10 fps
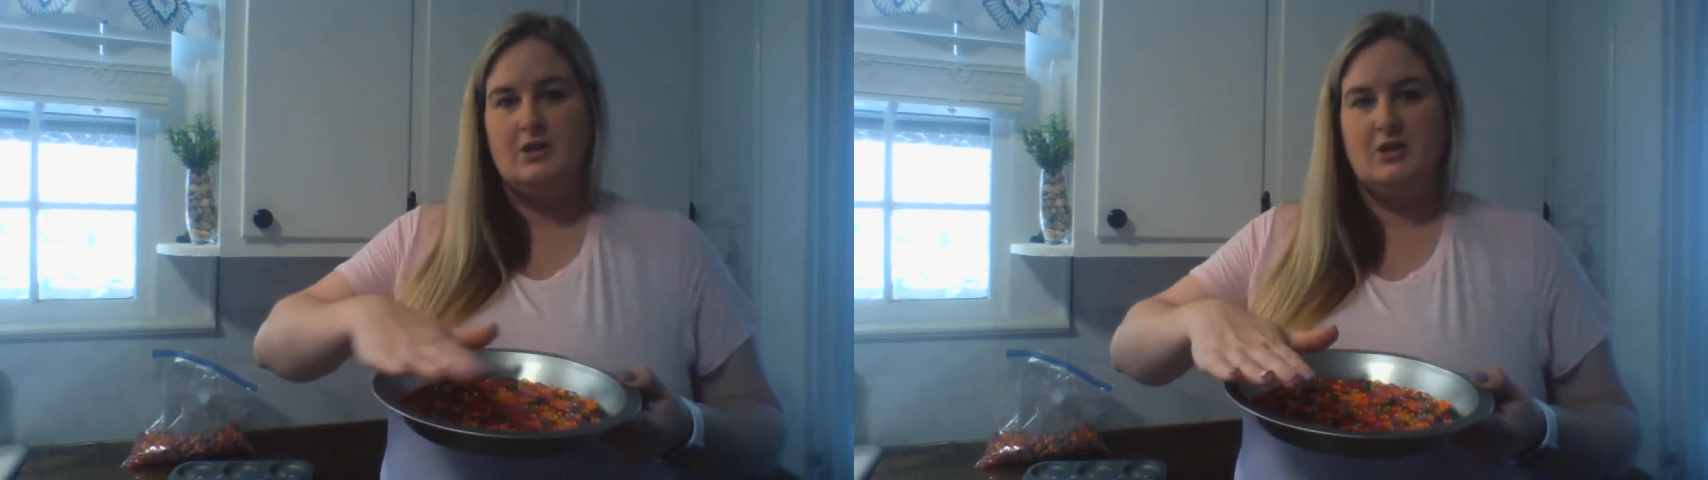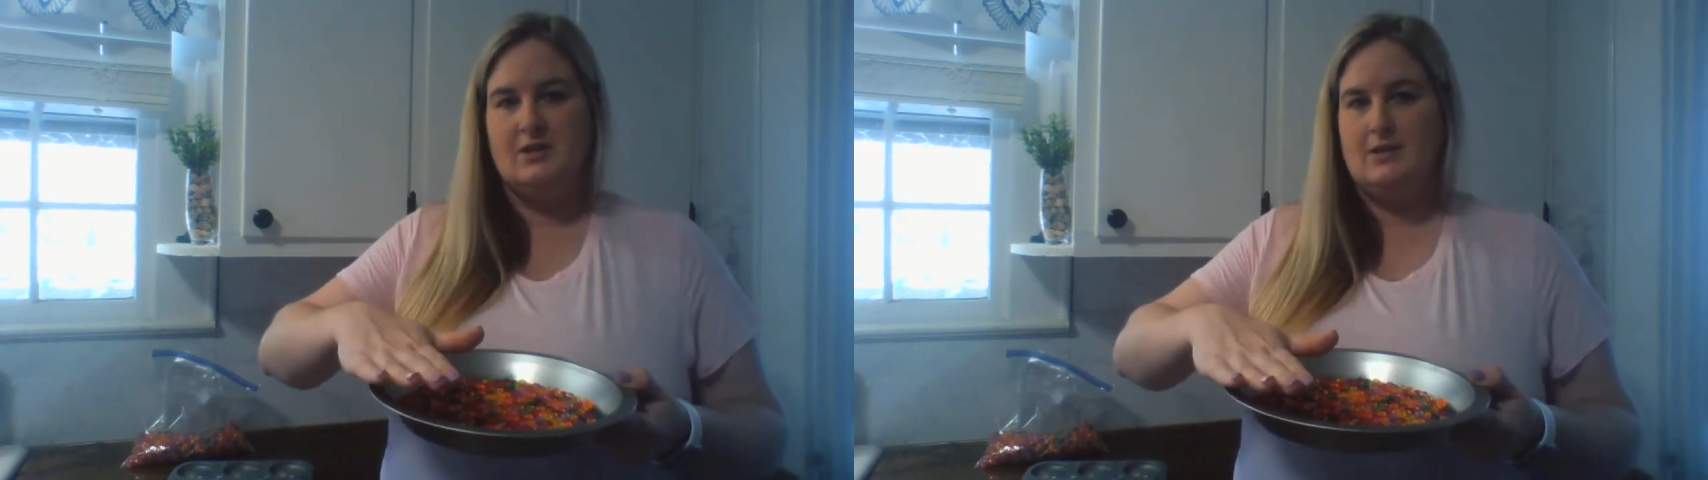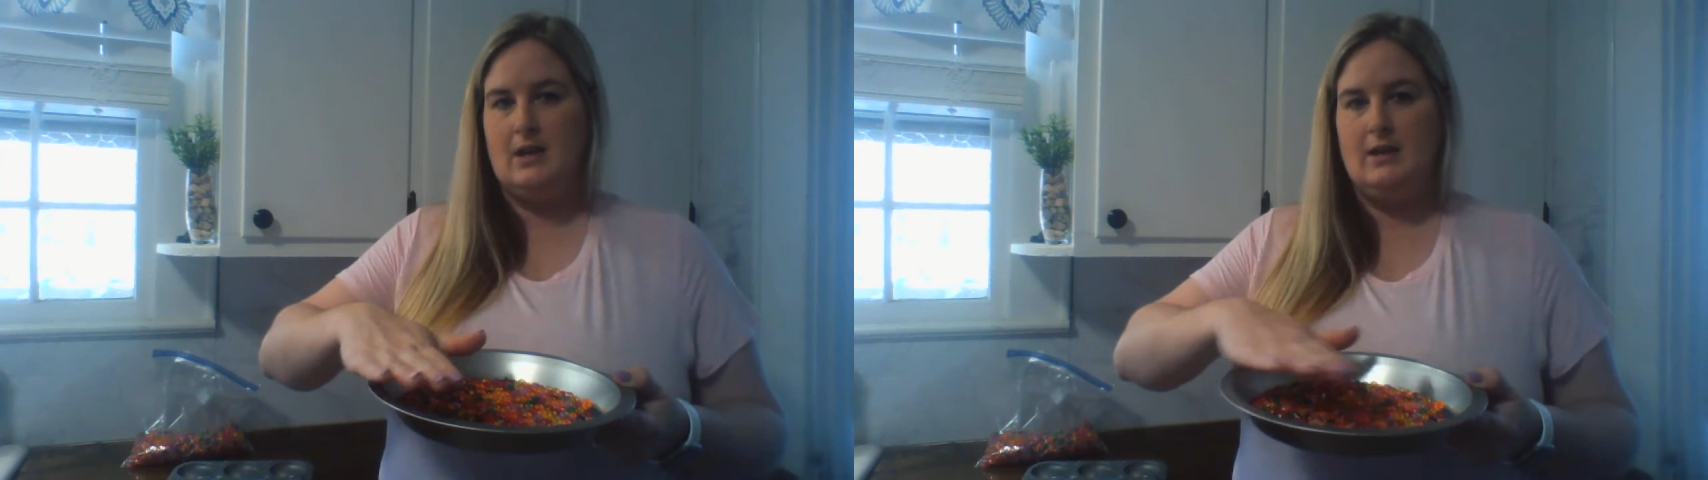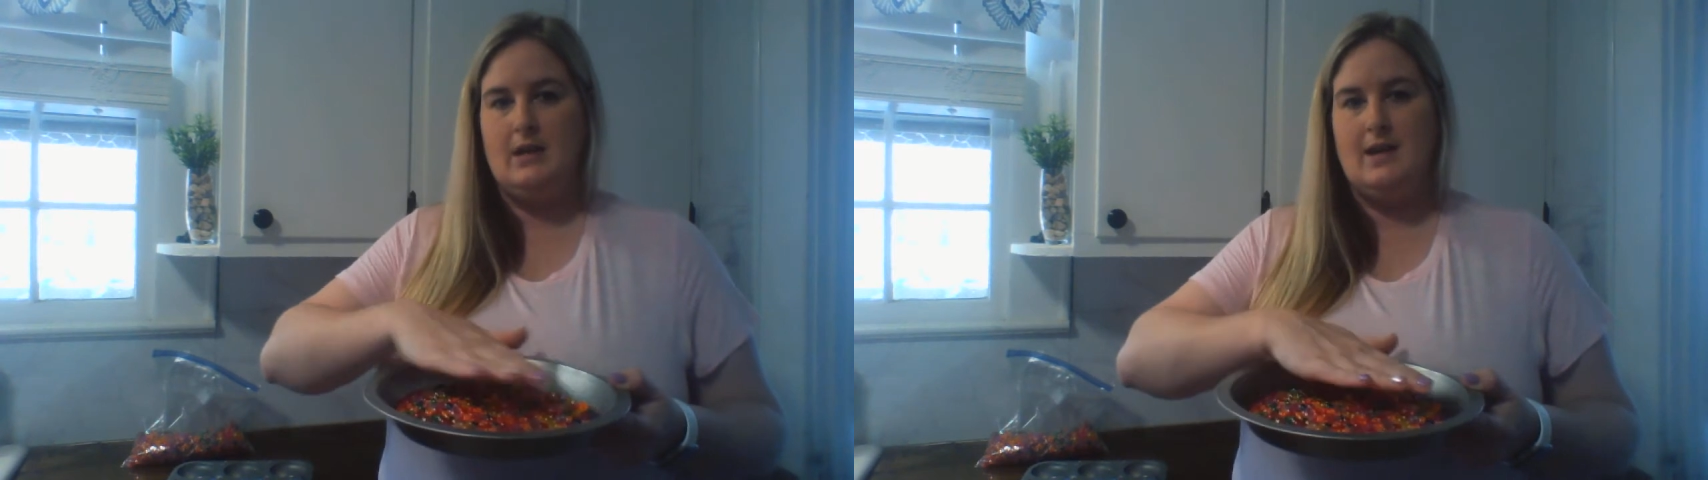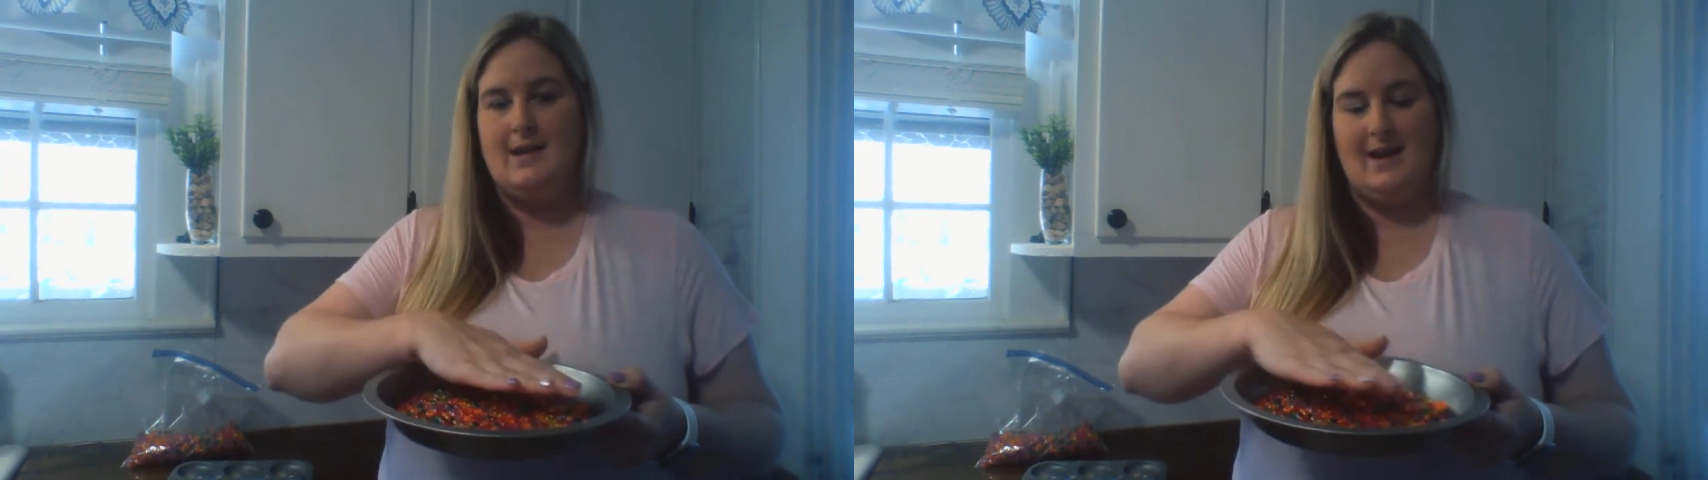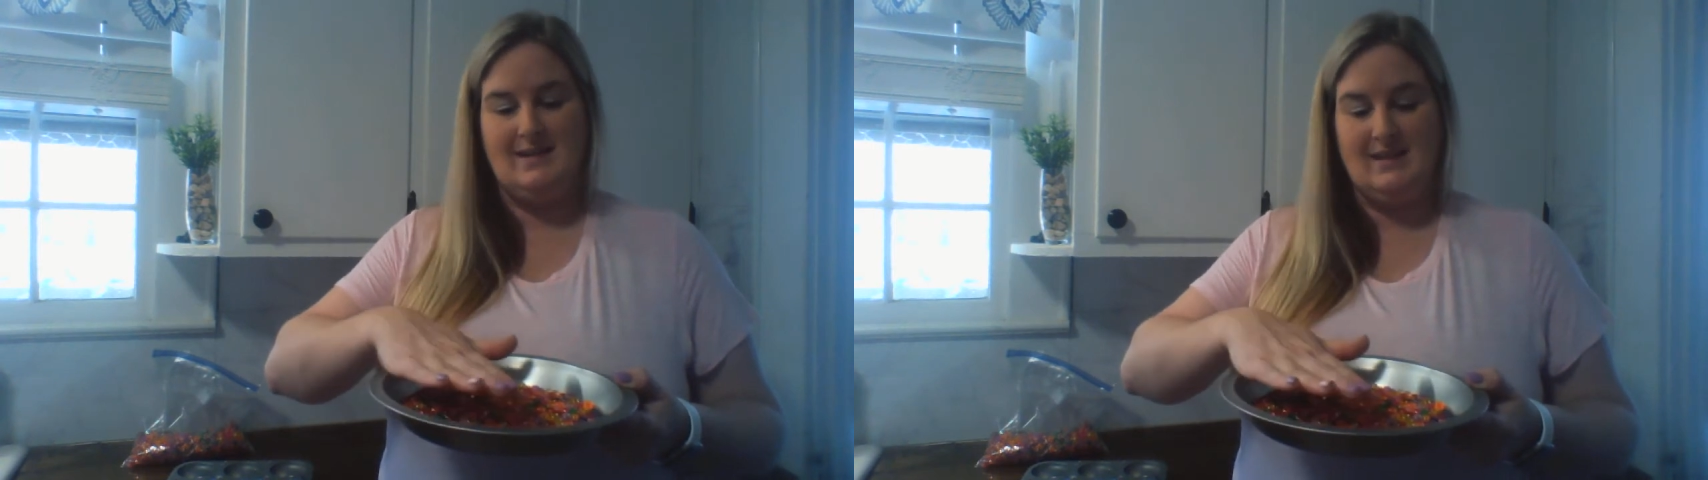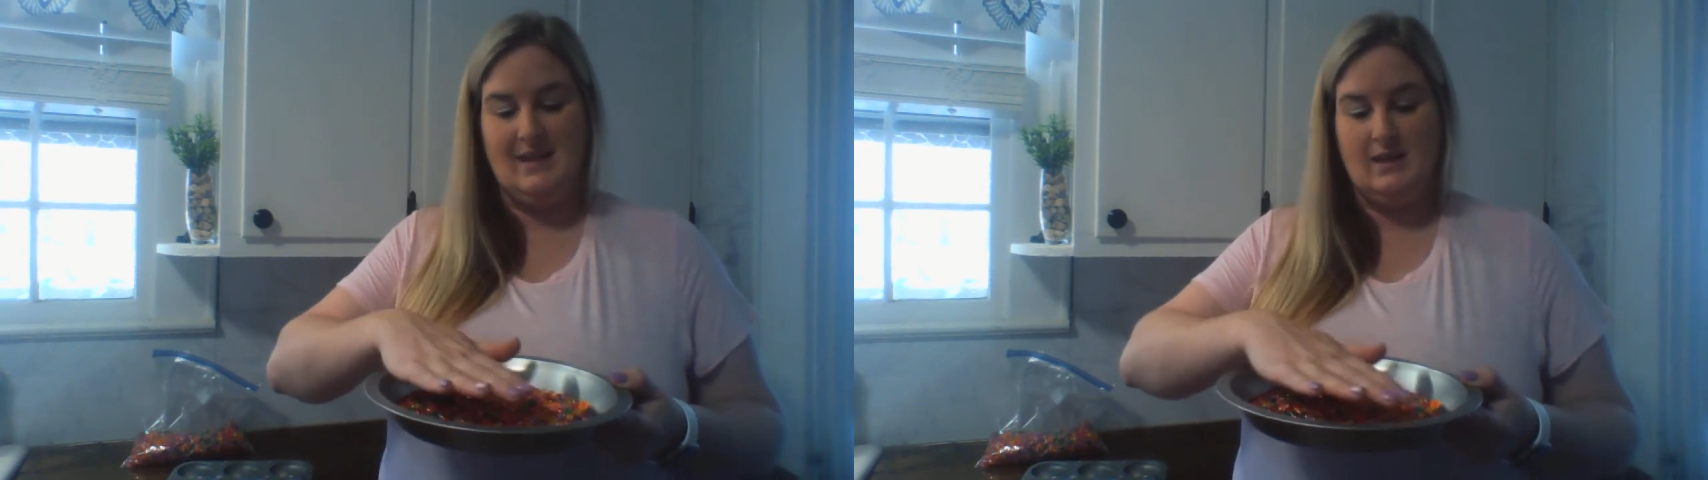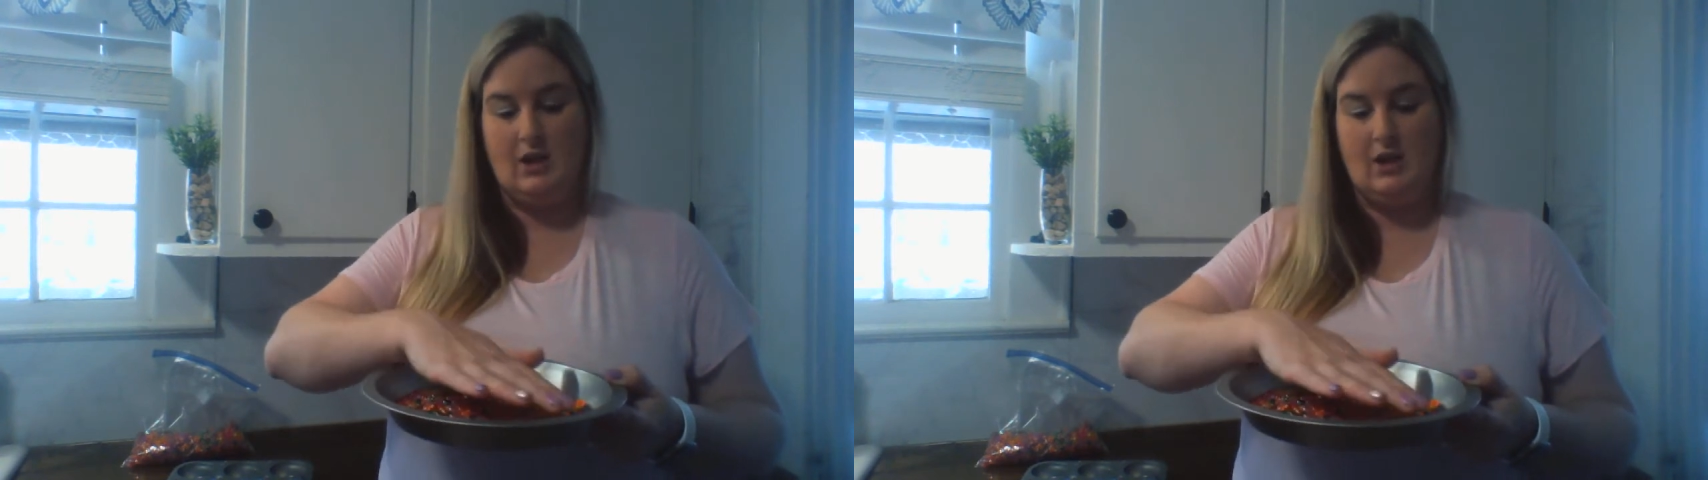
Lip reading: Just a nice thin